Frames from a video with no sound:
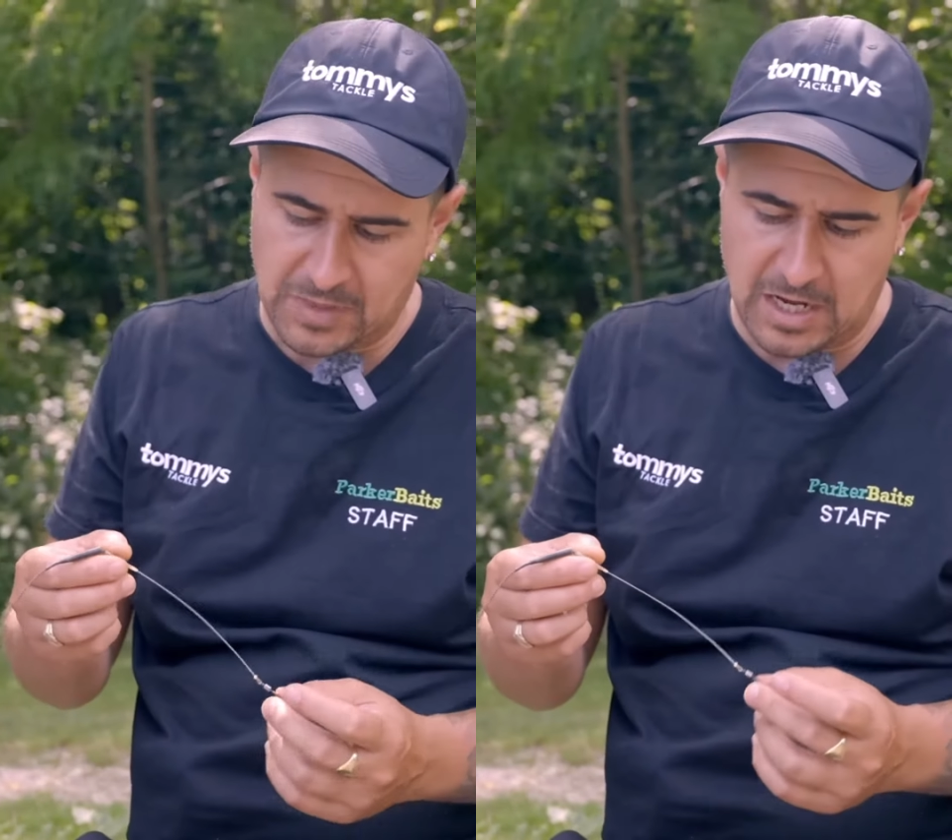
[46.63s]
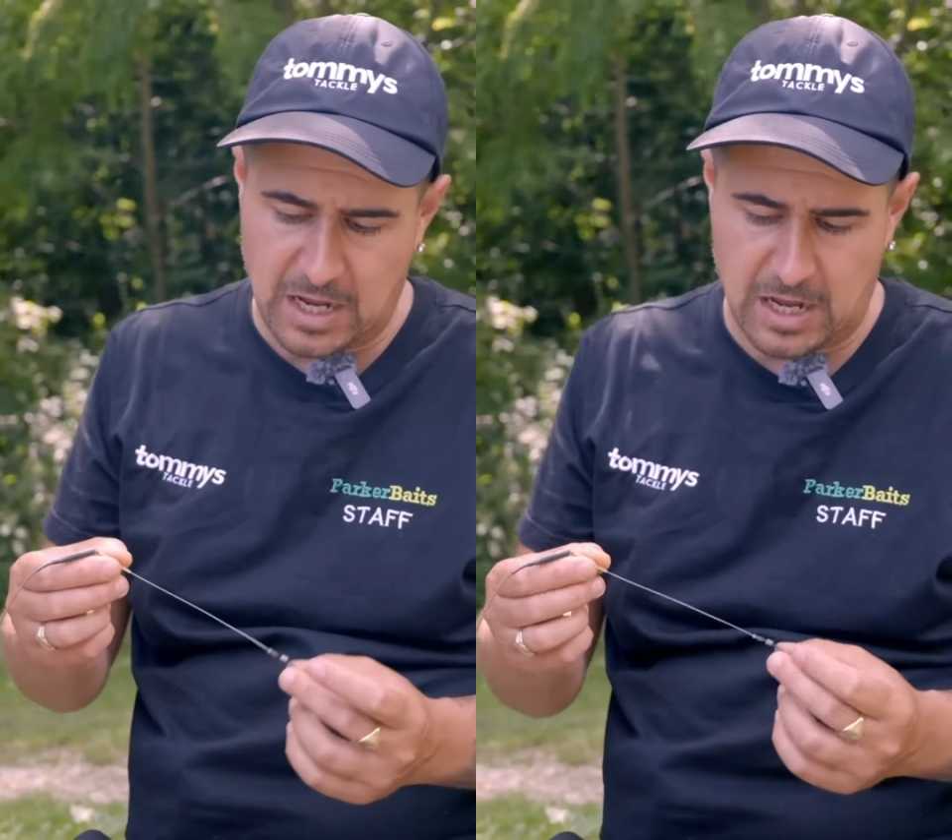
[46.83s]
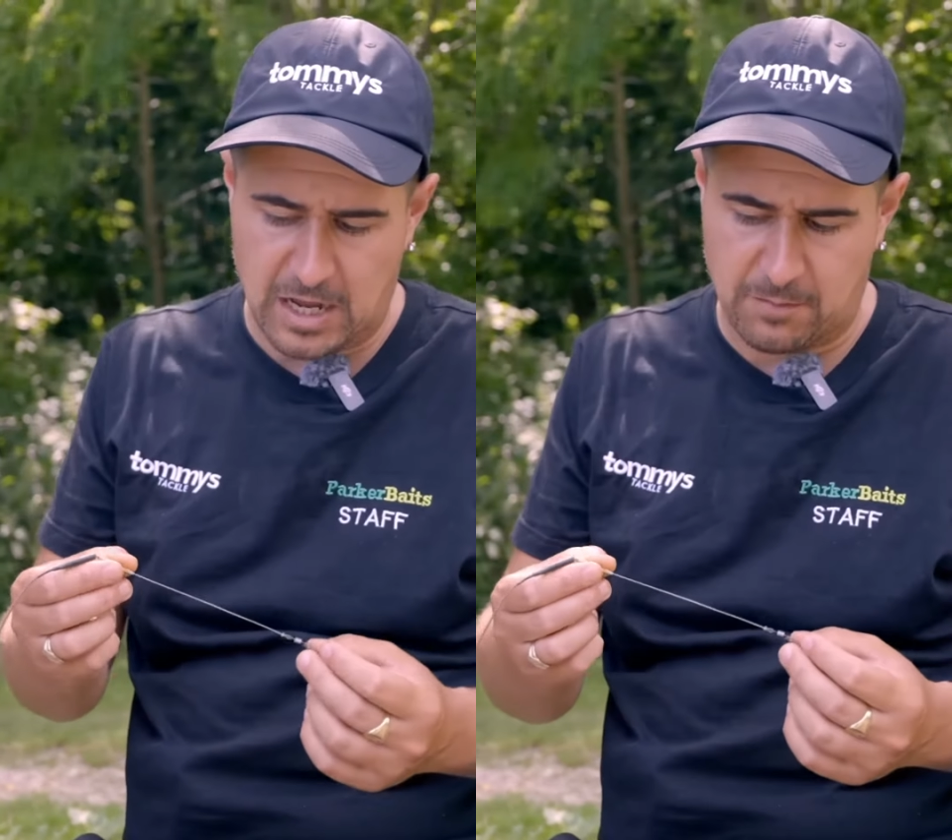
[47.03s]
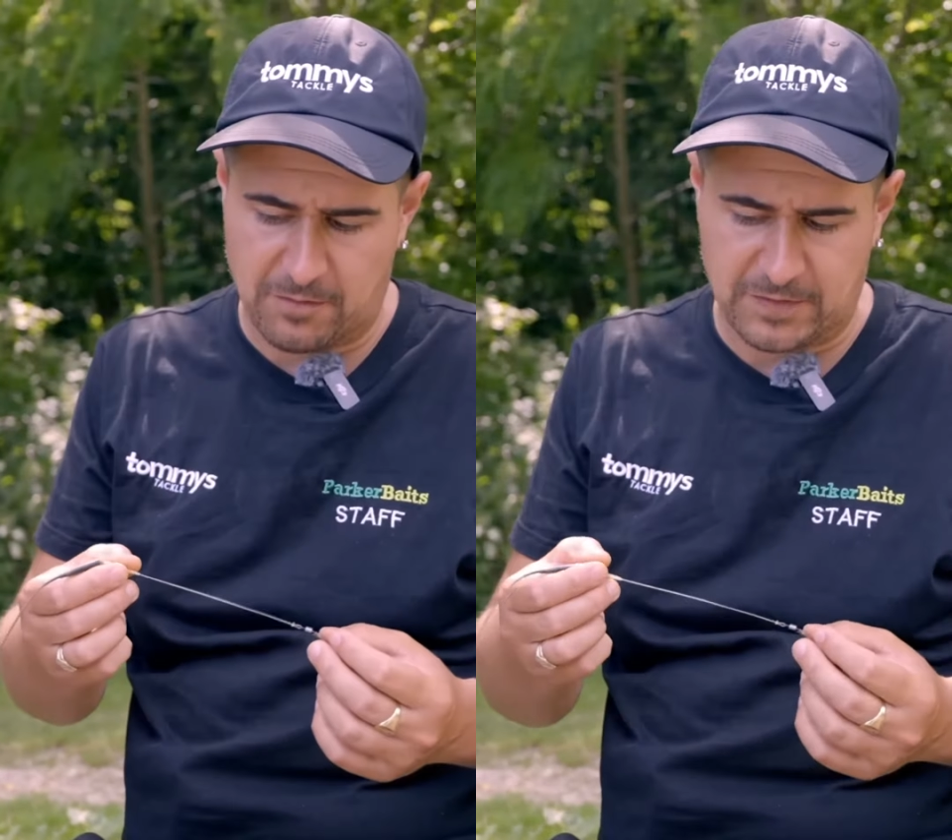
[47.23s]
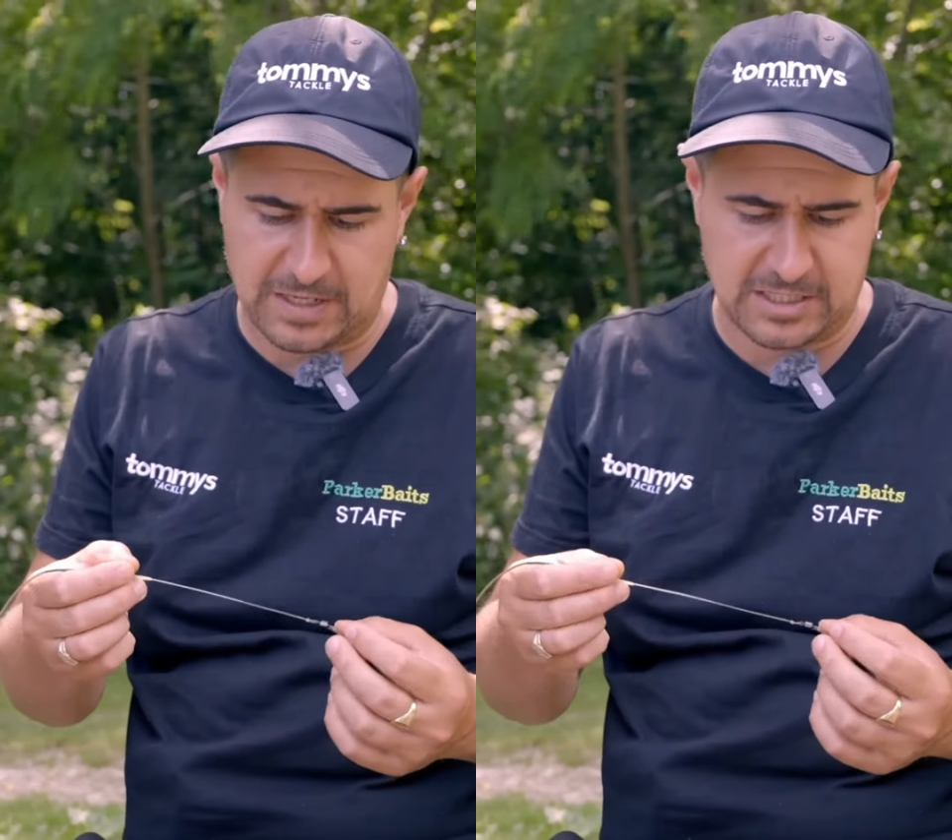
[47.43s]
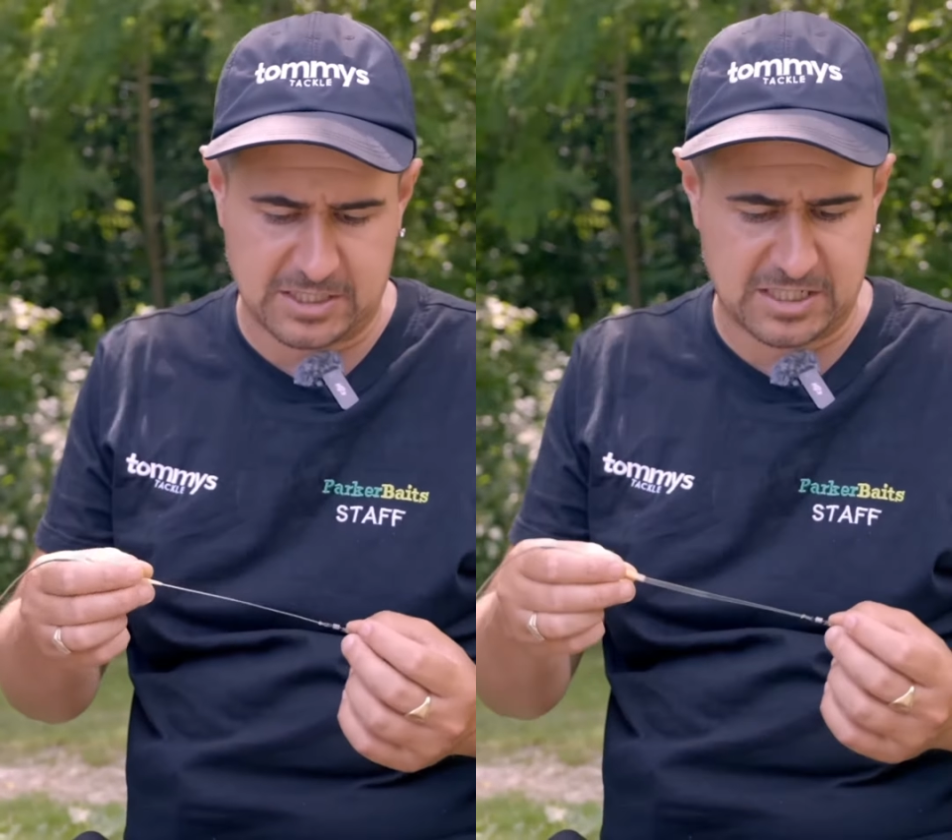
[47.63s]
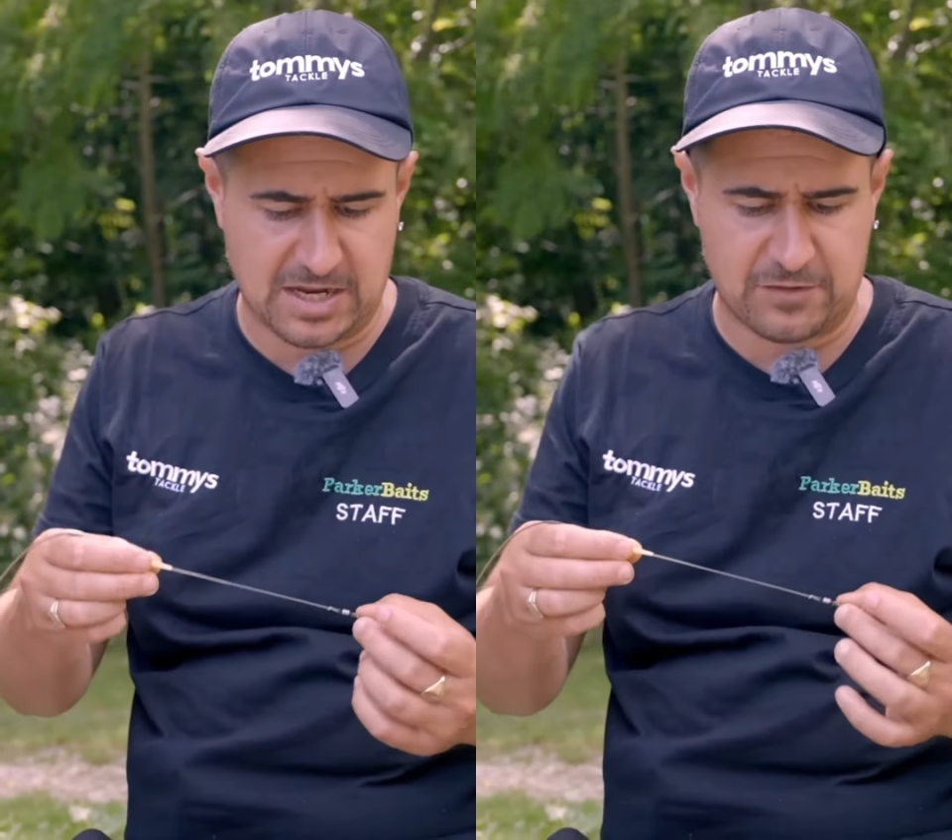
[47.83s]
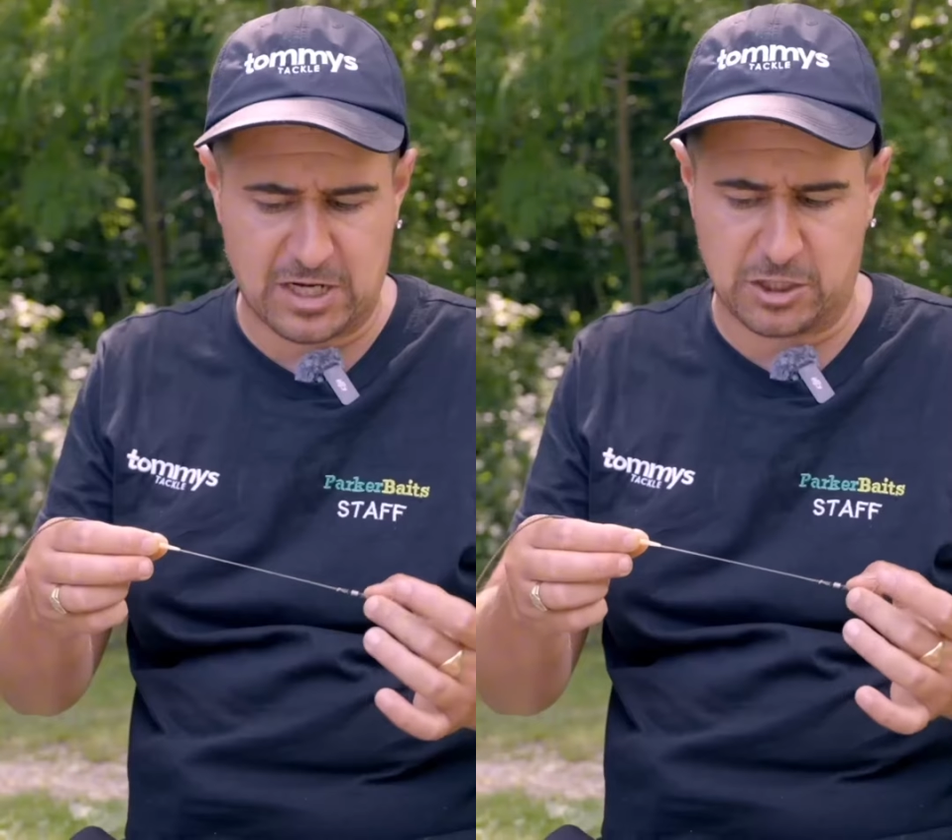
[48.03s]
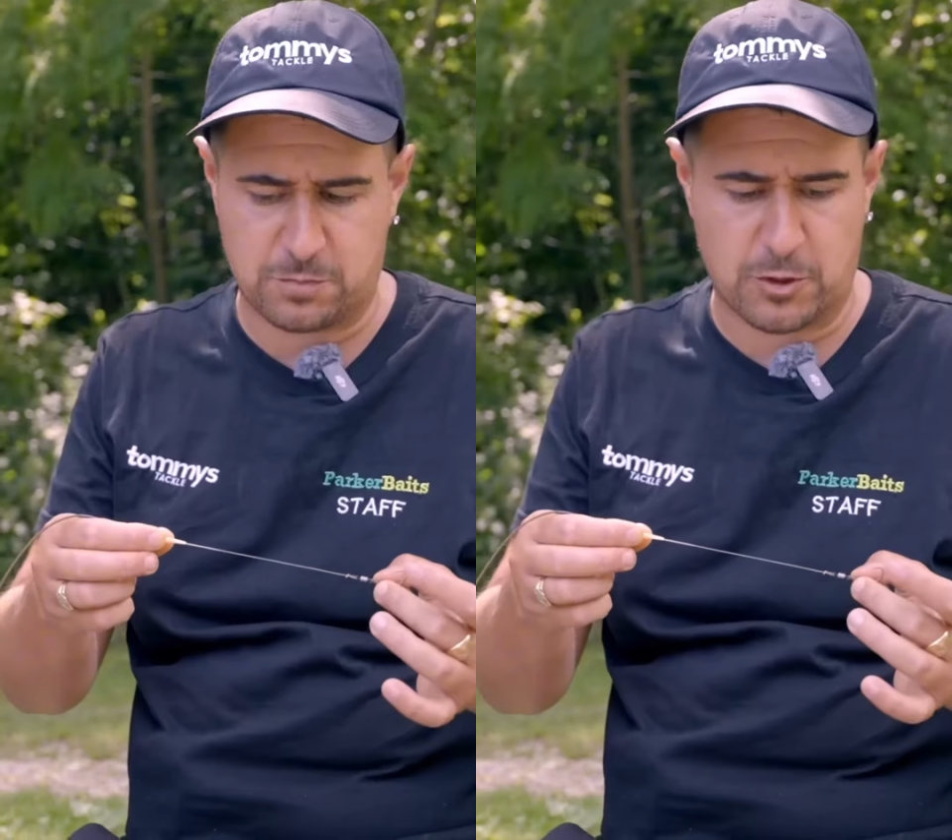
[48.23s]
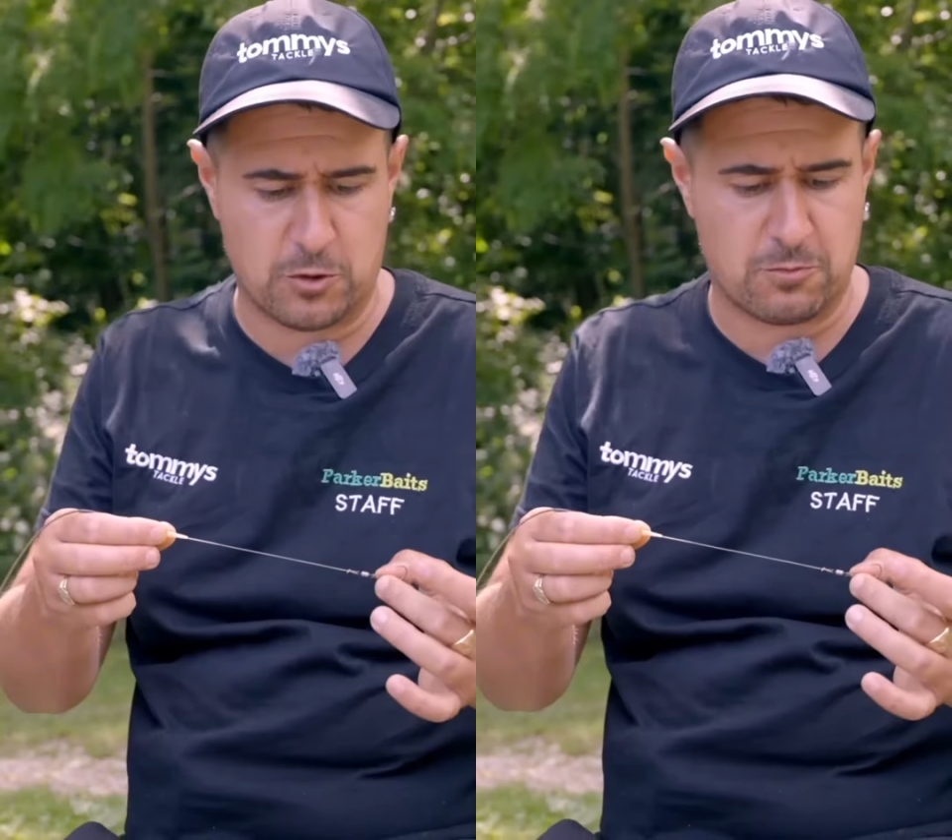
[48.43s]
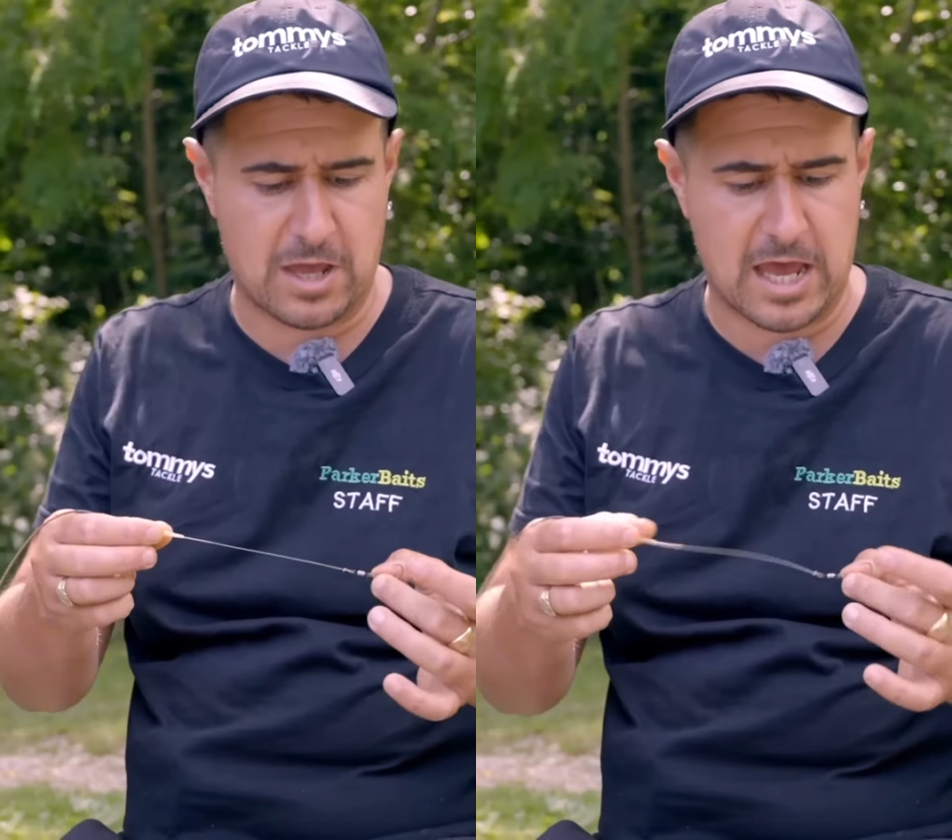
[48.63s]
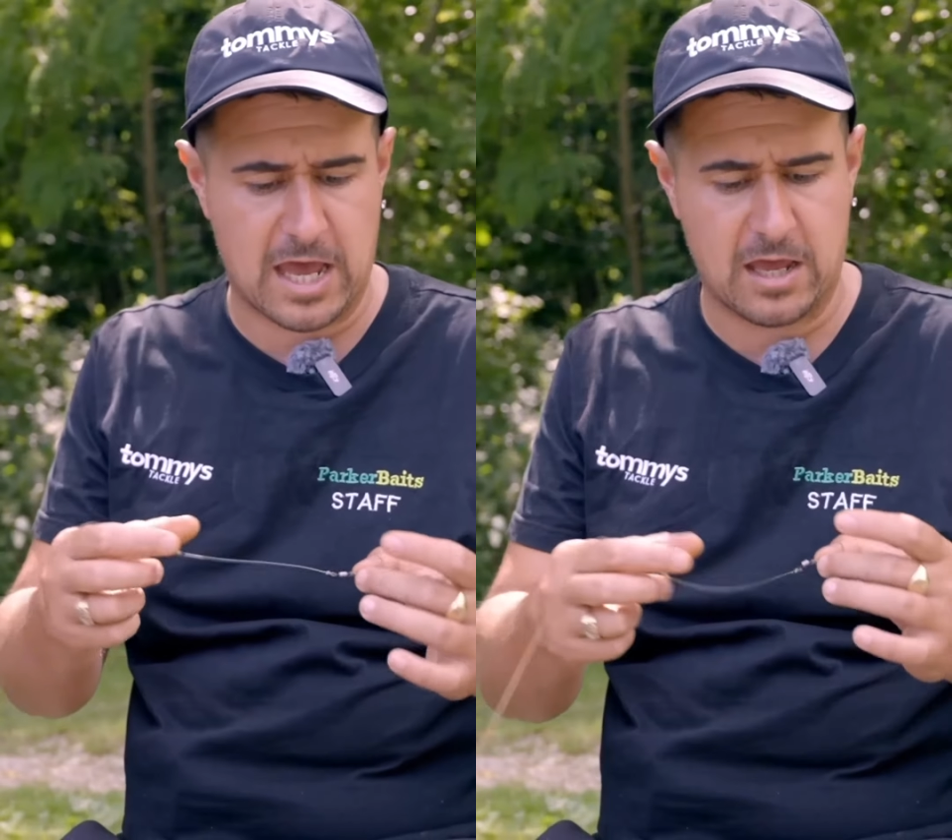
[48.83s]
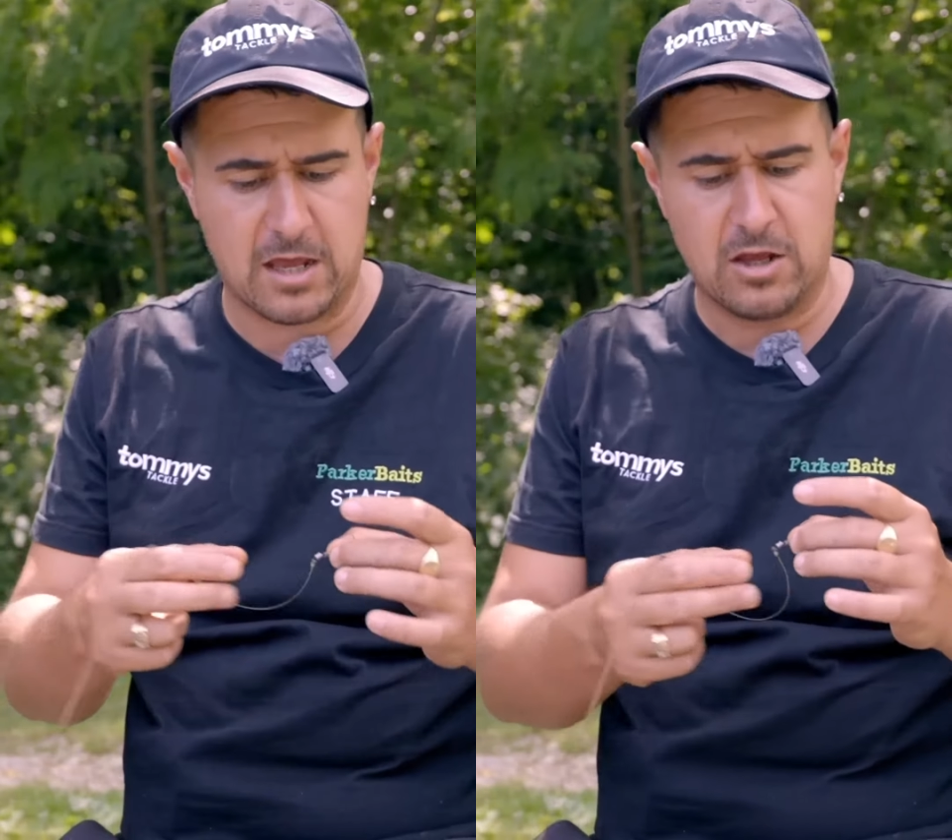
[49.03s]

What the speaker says: I think it's a 7-inch boom there